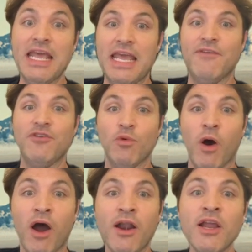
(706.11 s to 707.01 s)
If you
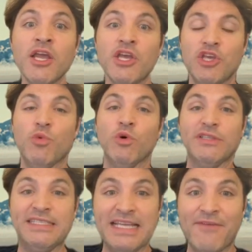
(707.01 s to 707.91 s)
are, you
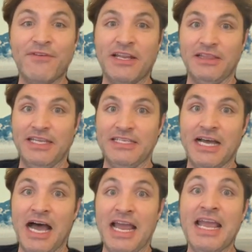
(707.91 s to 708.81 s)
will definitely
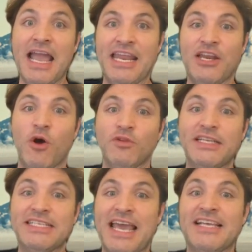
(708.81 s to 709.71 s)
die, and it
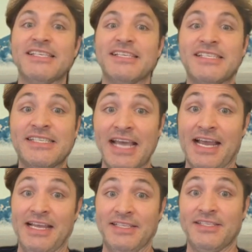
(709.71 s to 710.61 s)
only takes
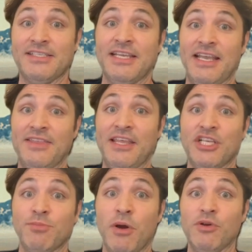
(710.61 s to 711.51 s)
seconds to get the
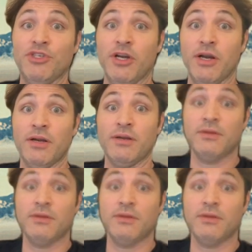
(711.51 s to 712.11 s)
exposure.